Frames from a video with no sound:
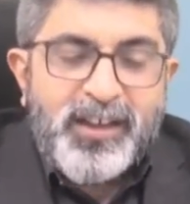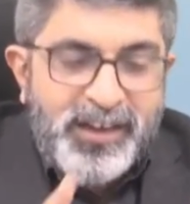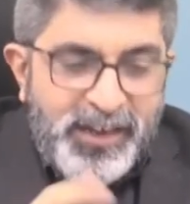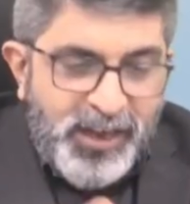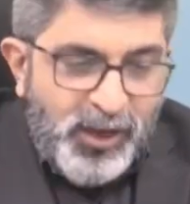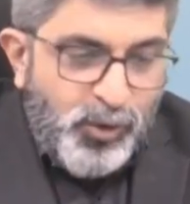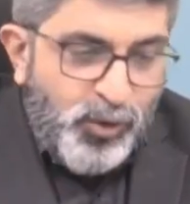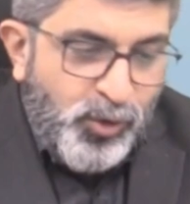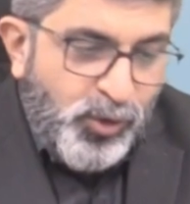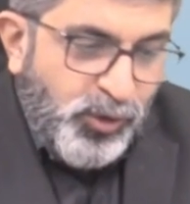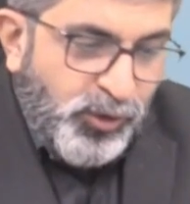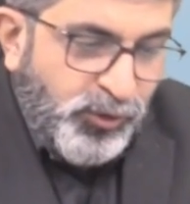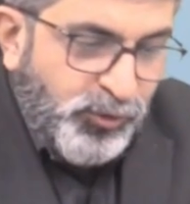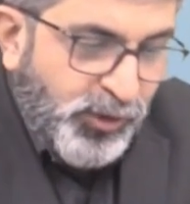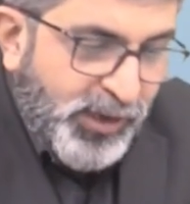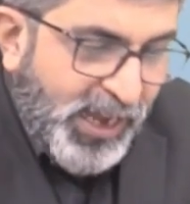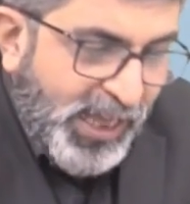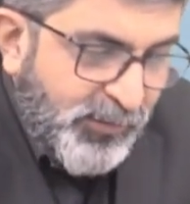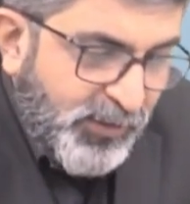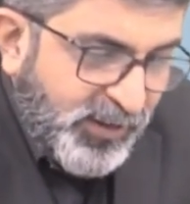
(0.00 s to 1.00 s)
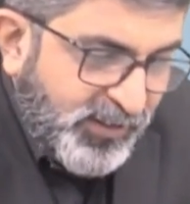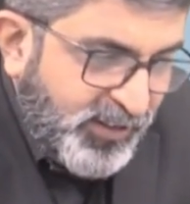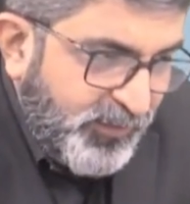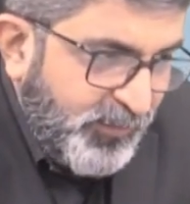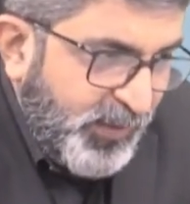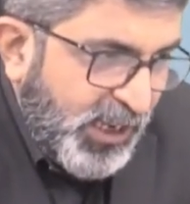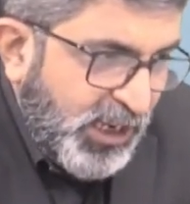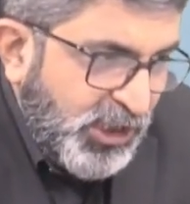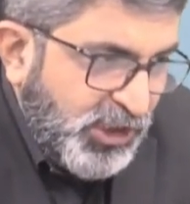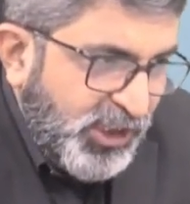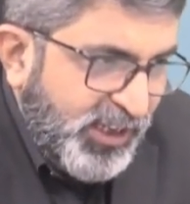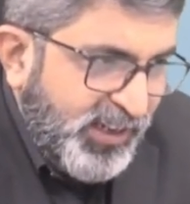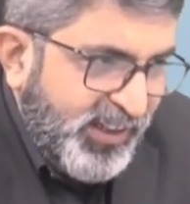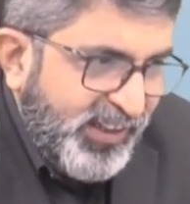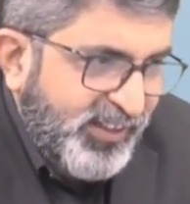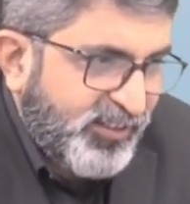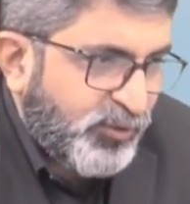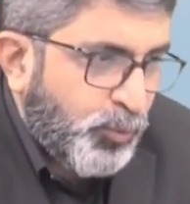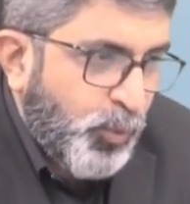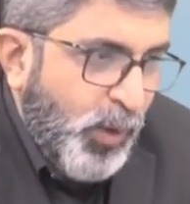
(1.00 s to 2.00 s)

Now, so diversification is